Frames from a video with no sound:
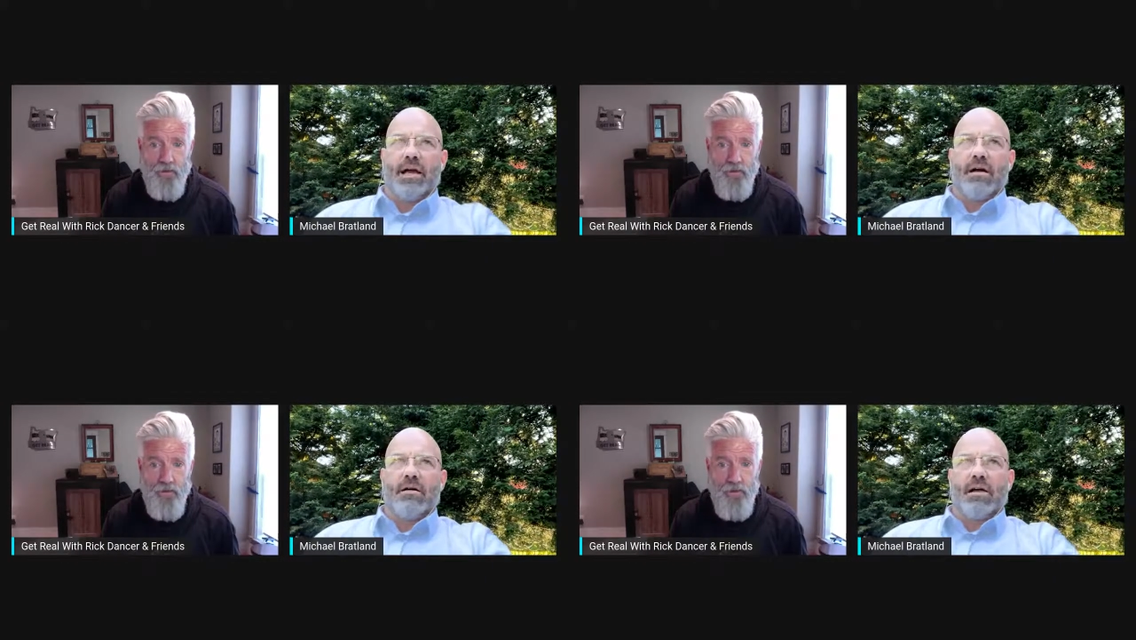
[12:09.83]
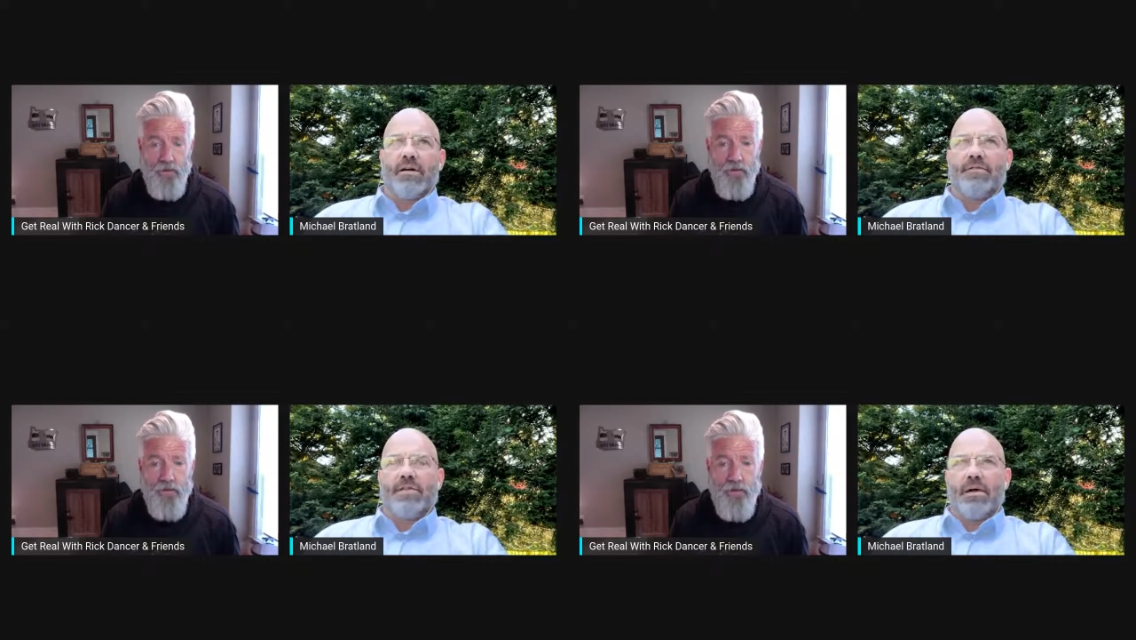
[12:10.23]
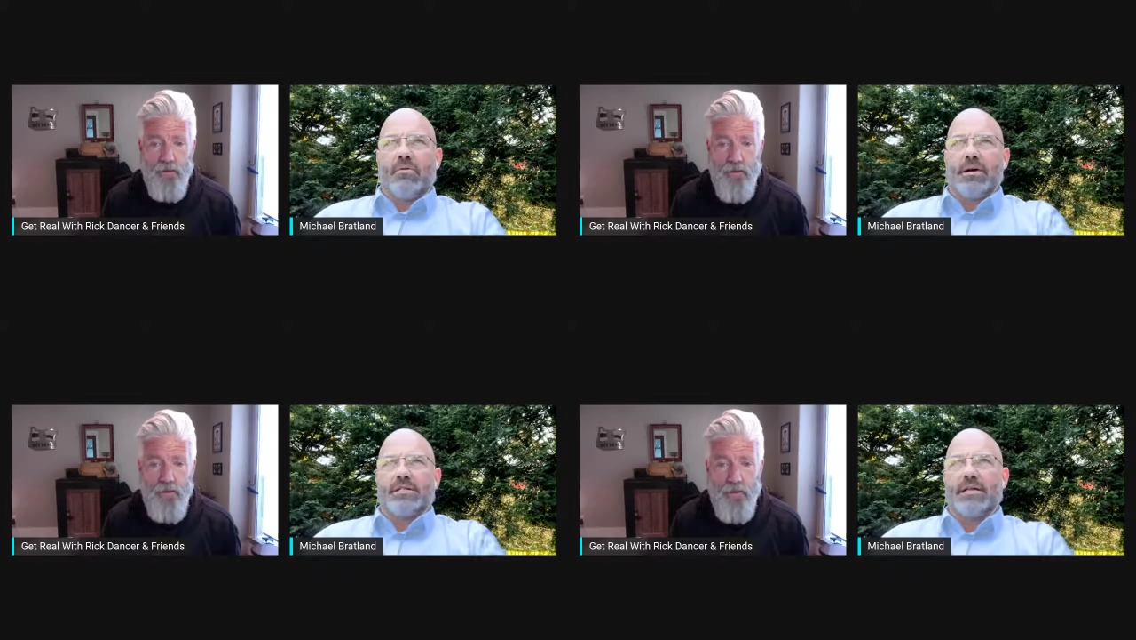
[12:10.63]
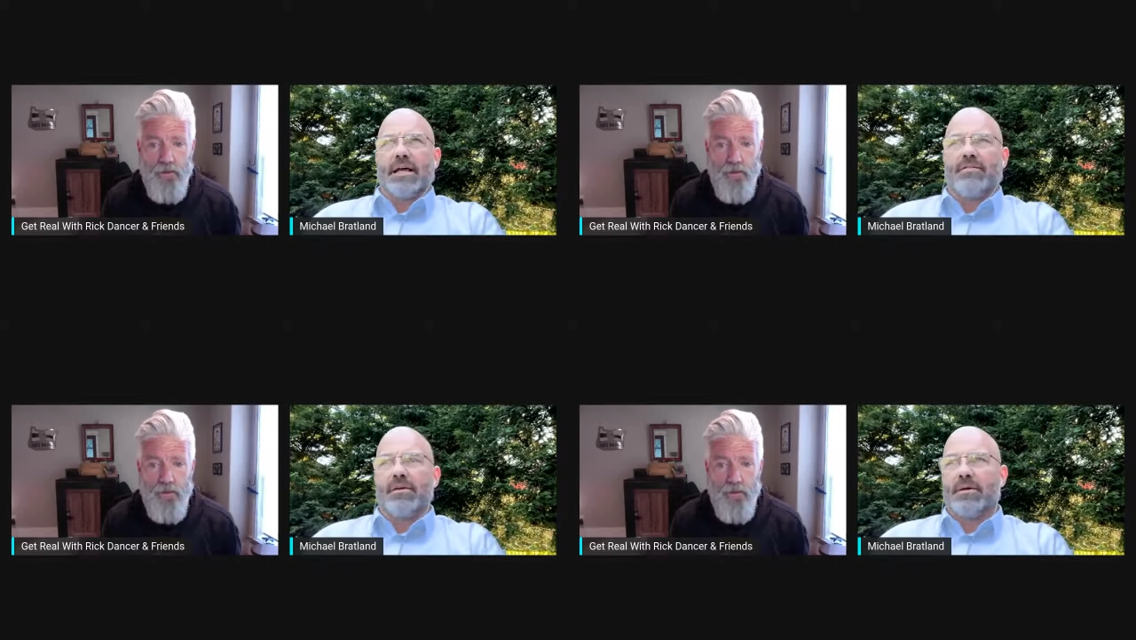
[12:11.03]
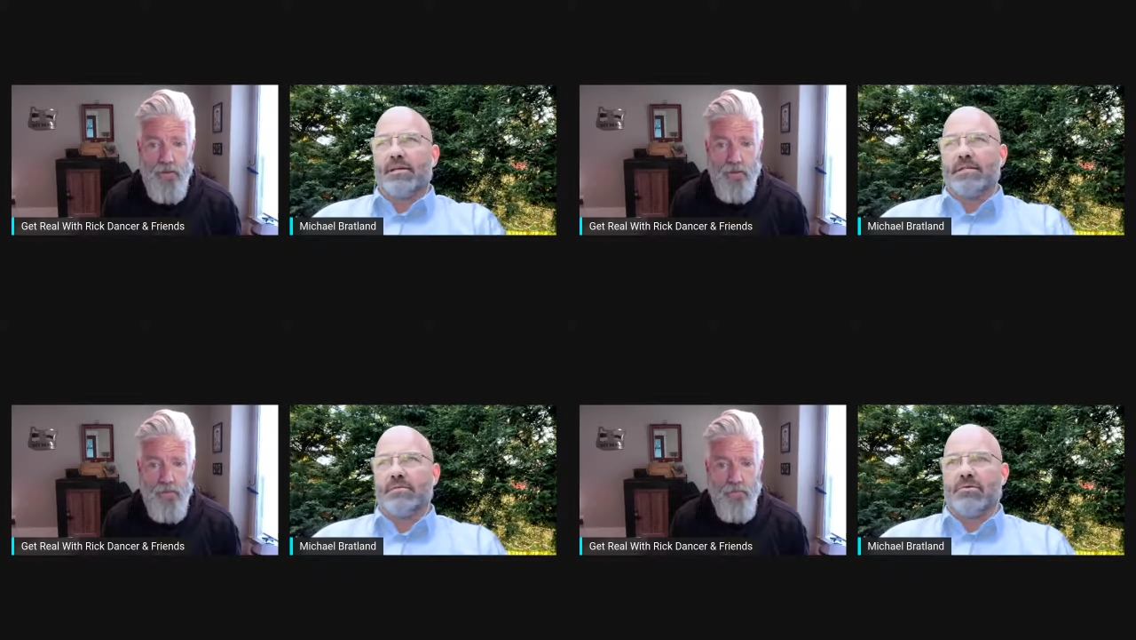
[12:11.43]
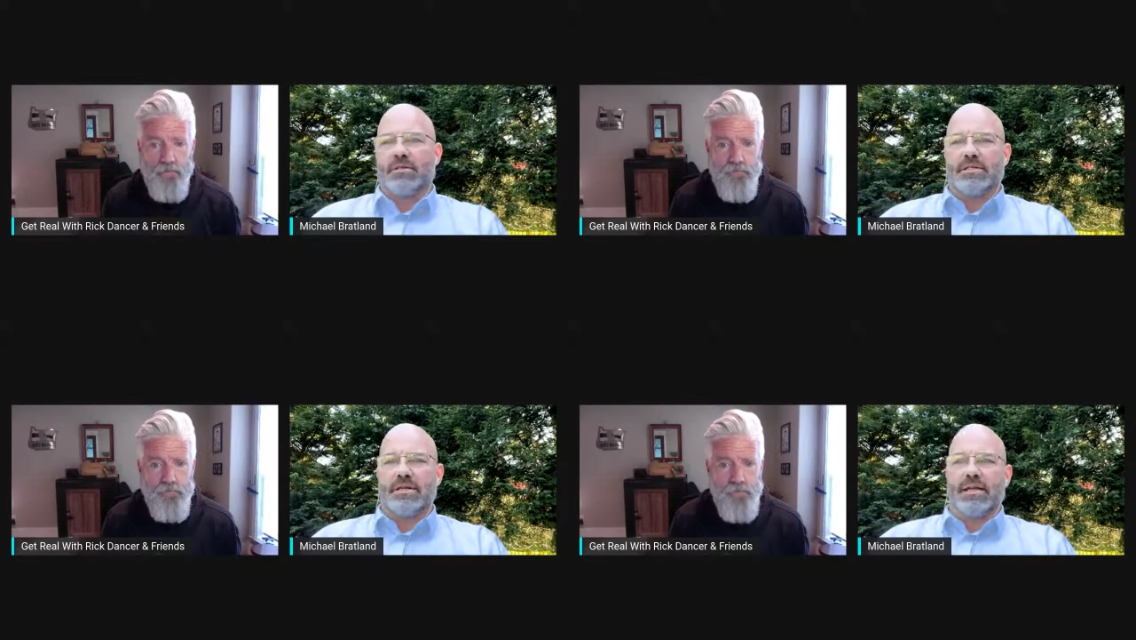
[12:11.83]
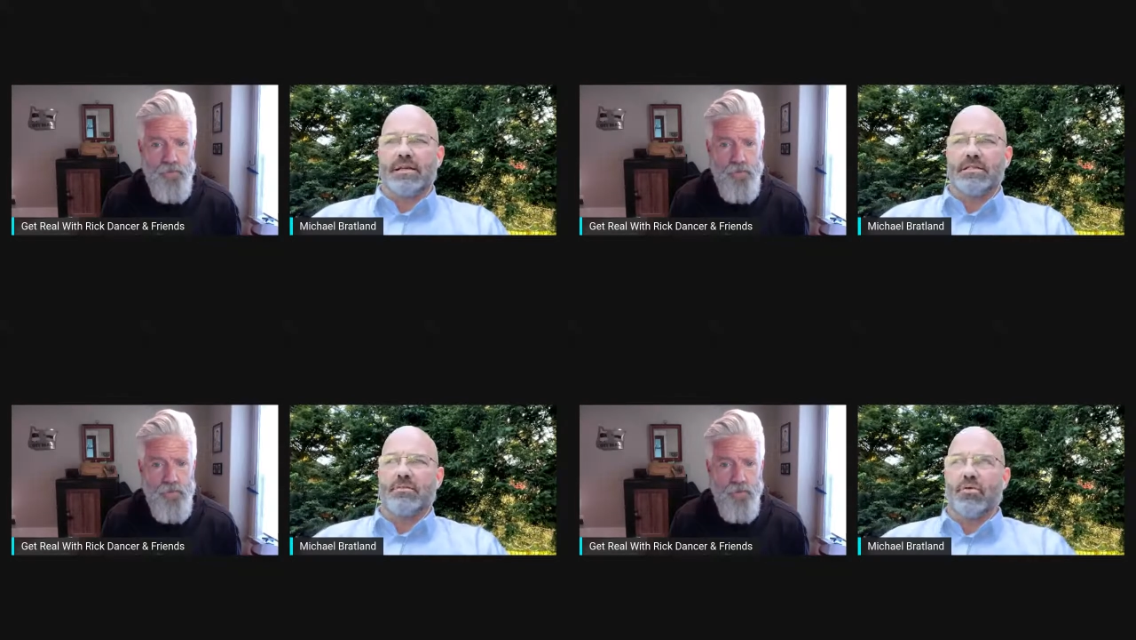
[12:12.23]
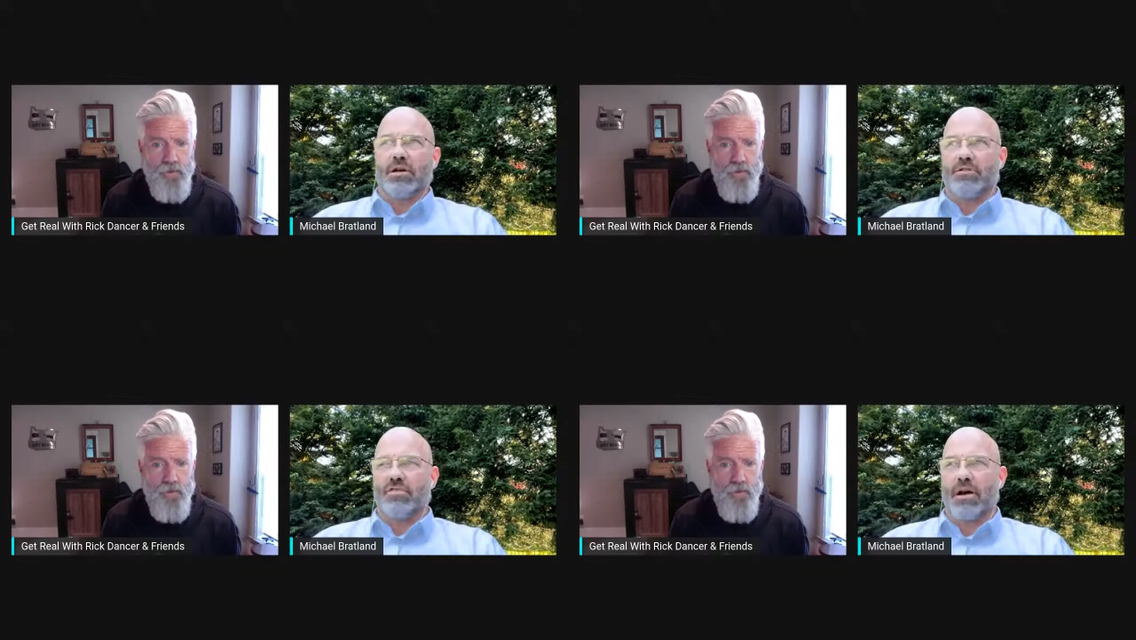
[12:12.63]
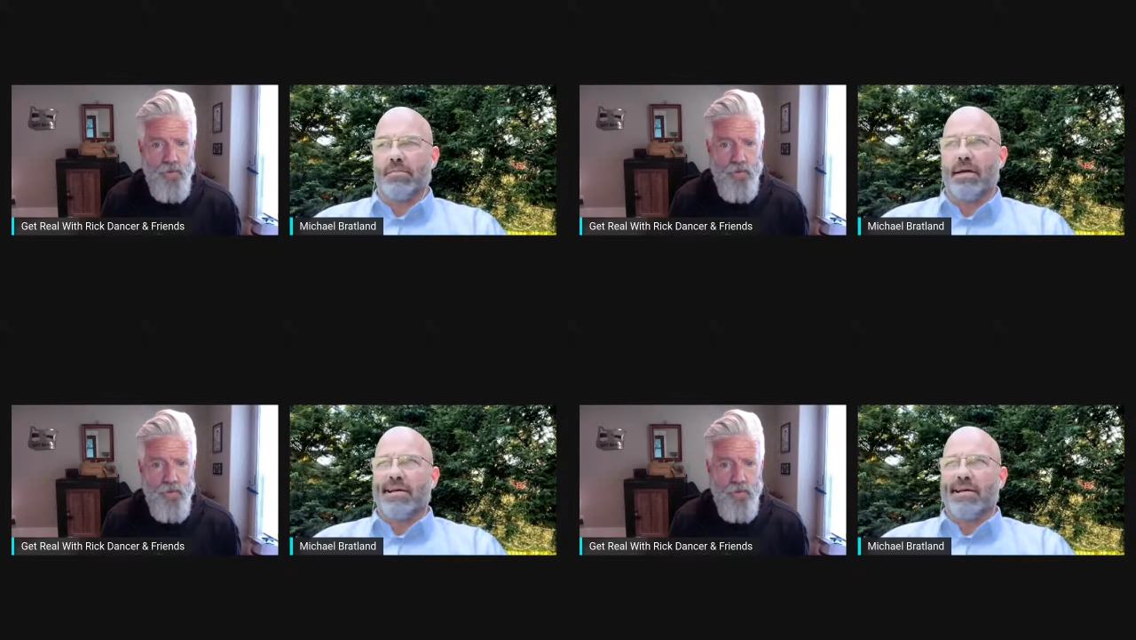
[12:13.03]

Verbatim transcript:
Speaker 1: now. If they want to say, if anybody wants to say they supported Trump,